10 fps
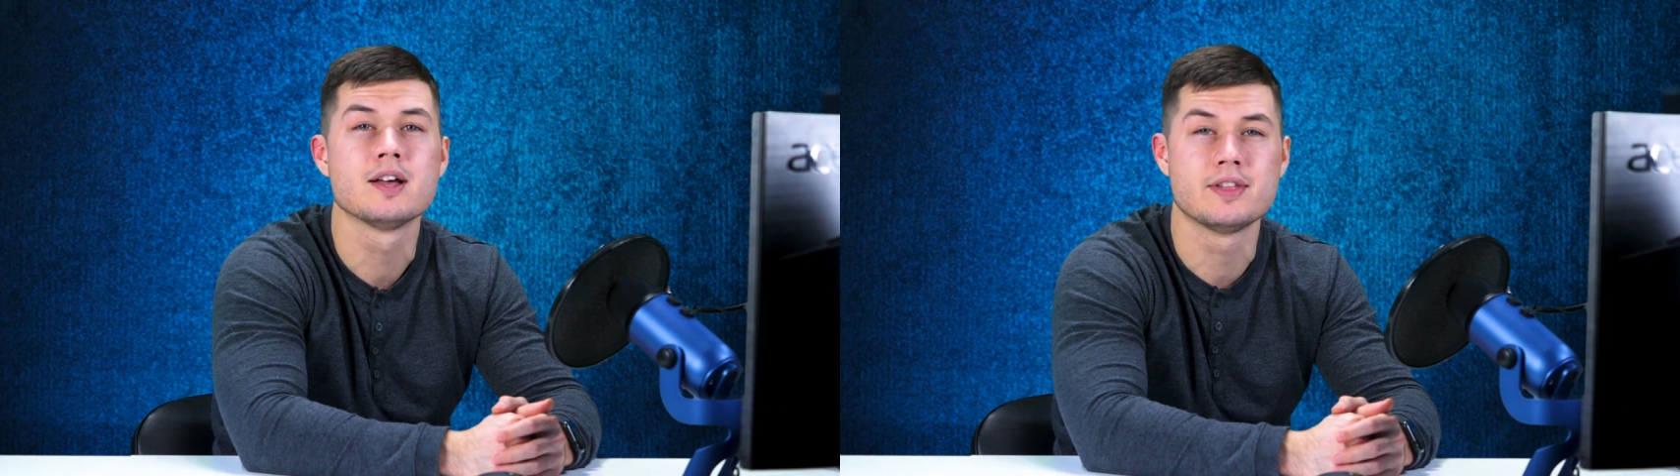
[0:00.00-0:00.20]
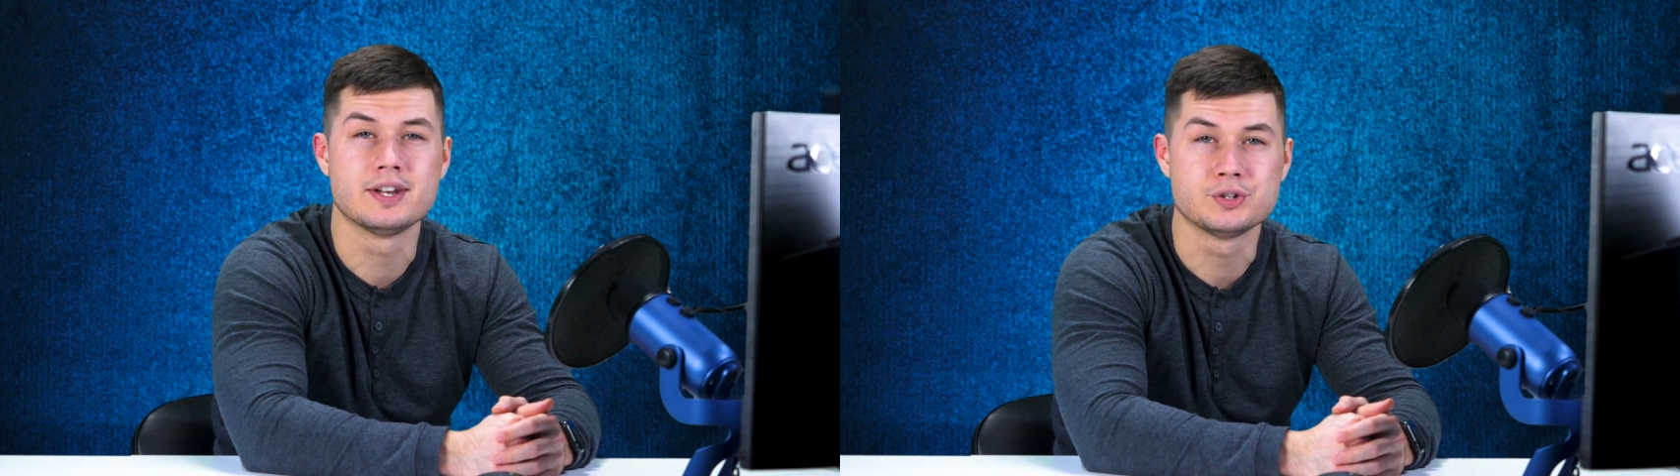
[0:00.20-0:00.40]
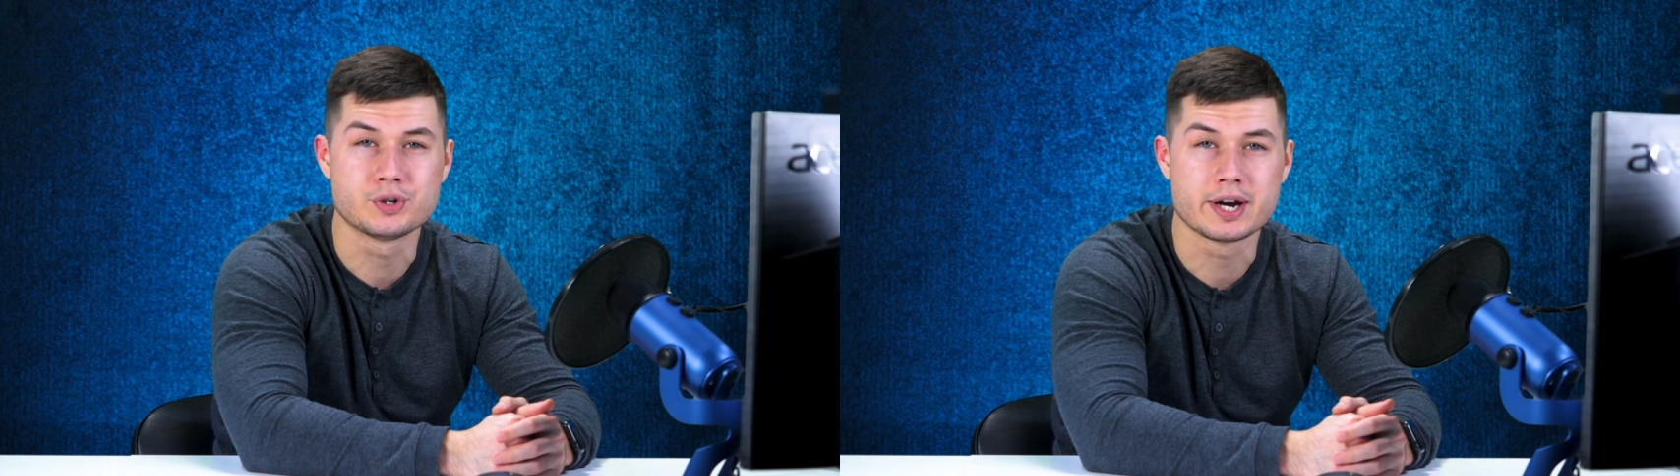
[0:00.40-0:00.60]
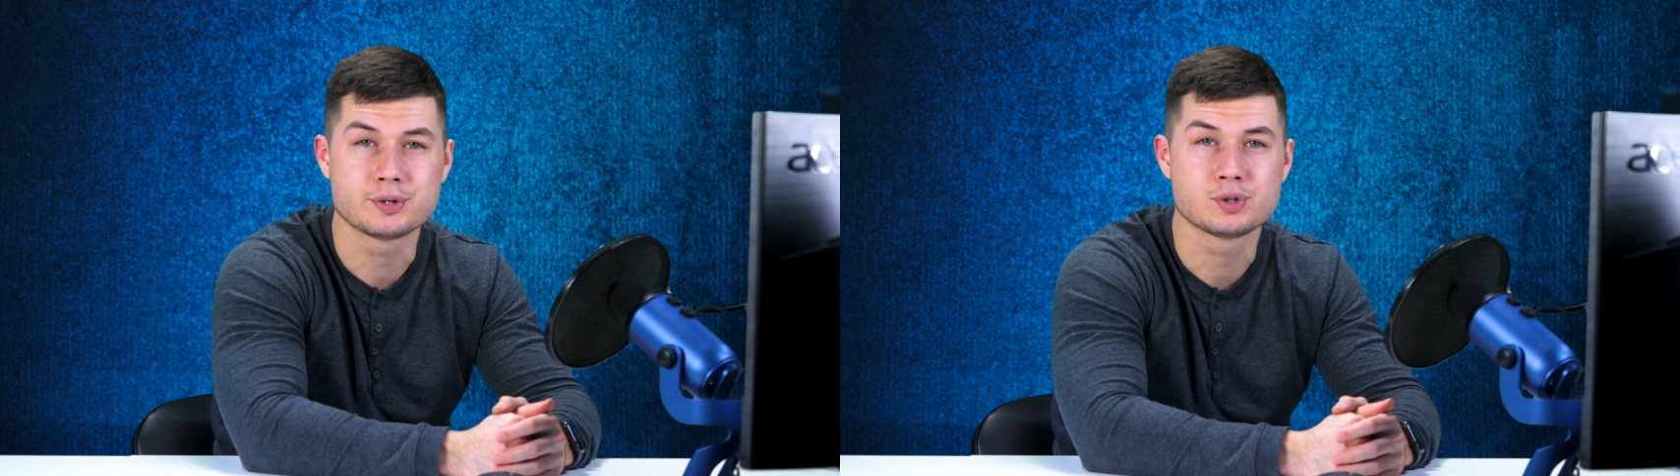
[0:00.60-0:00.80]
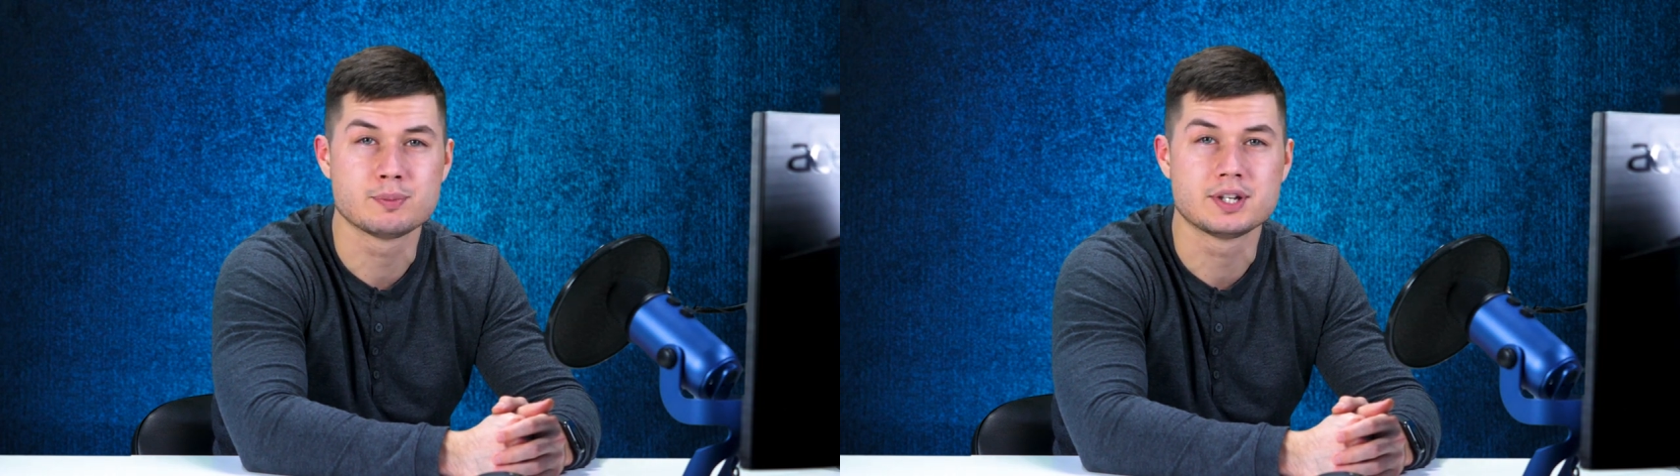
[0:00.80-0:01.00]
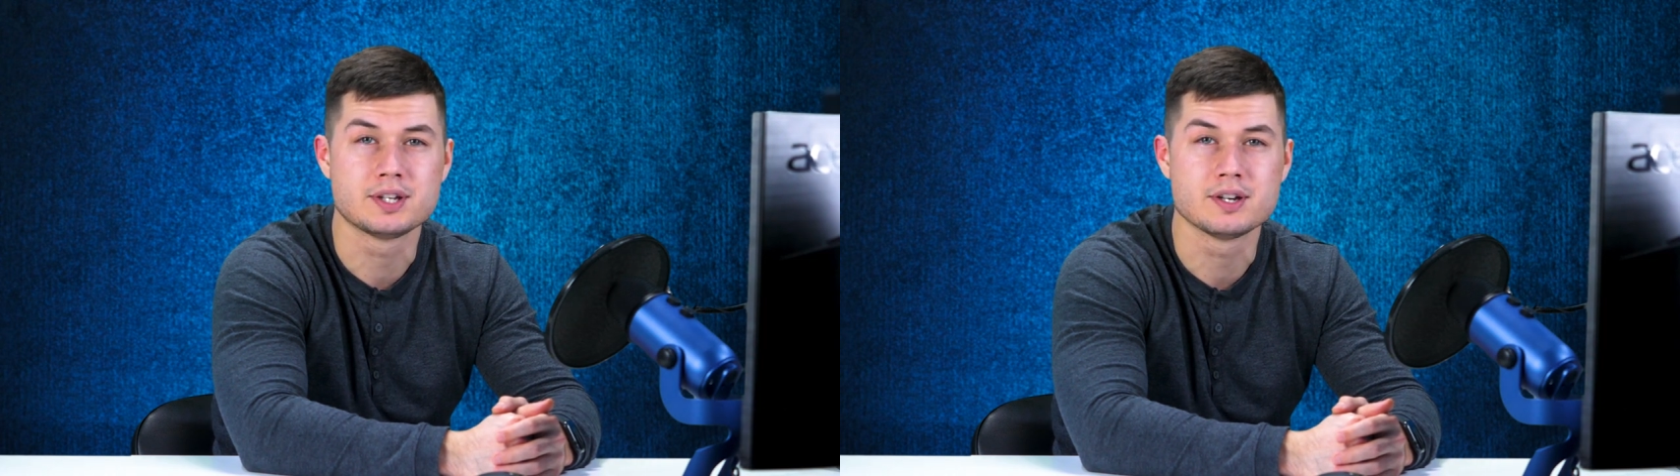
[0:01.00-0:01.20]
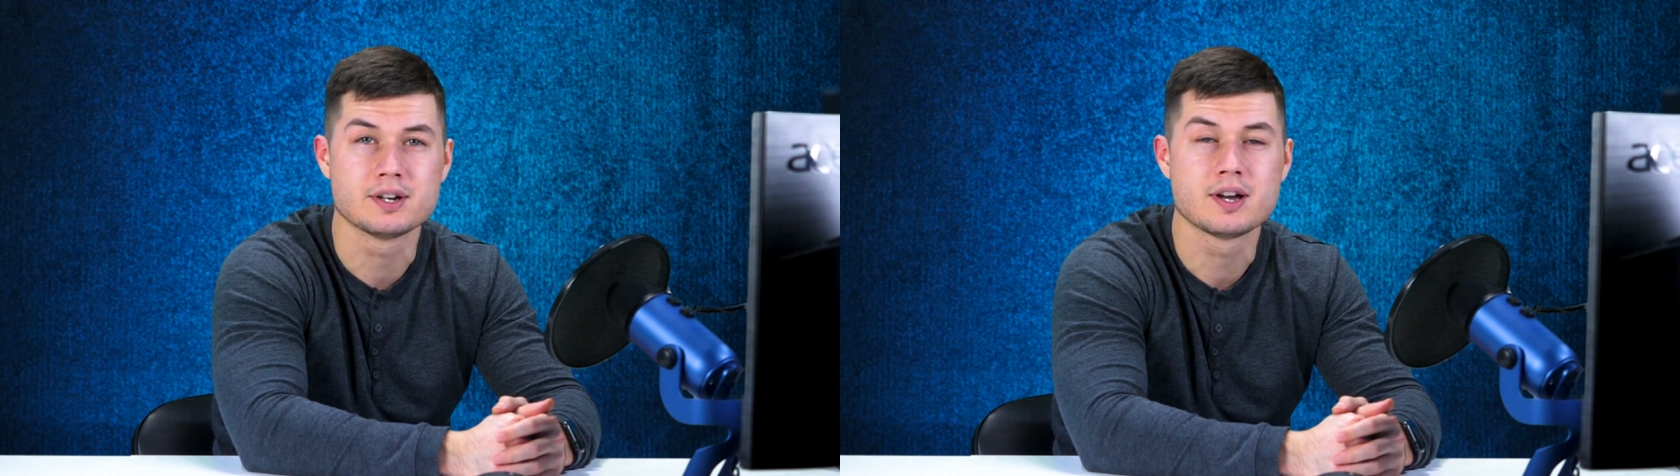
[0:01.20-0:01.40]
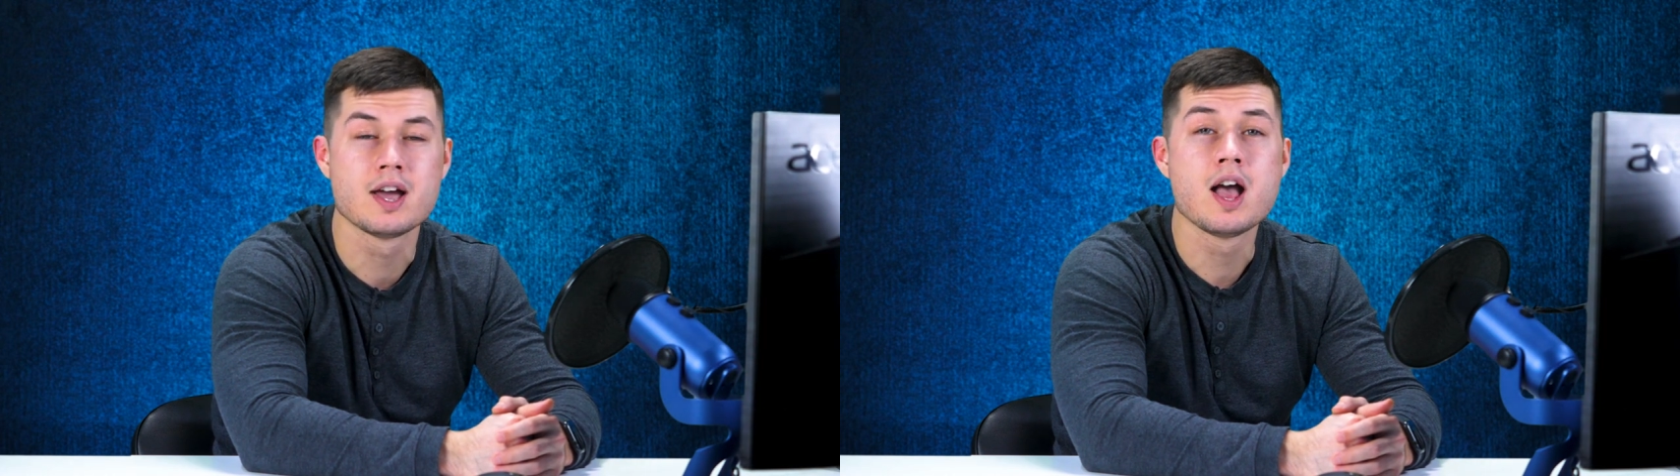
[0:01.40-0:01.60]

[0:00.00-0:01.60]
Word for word: then it turns to be here.